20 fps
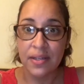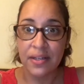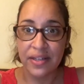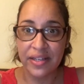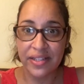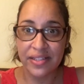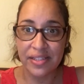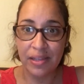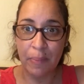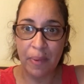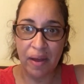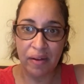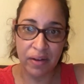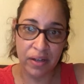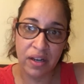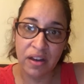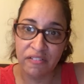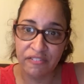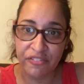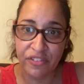It's about a
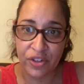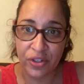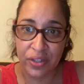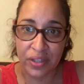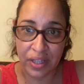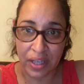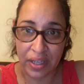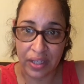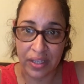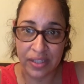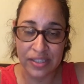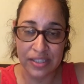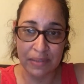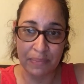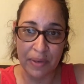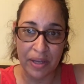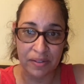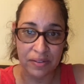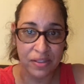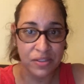comfort thing. It's
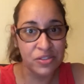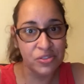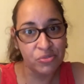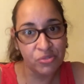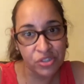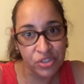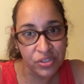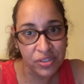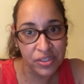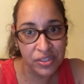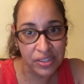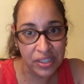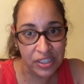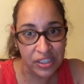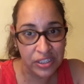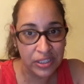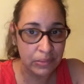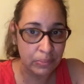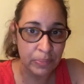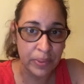about the
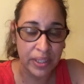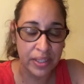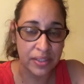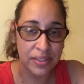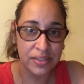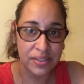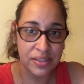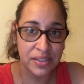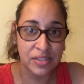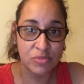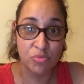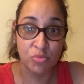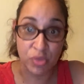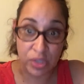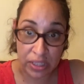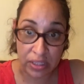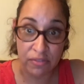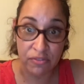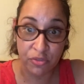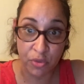socialization piece. It's
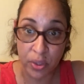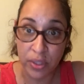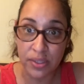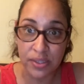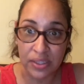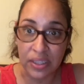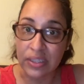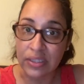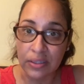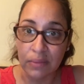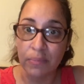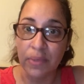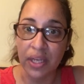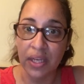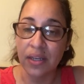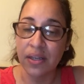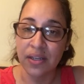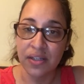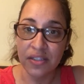reinforcing to me.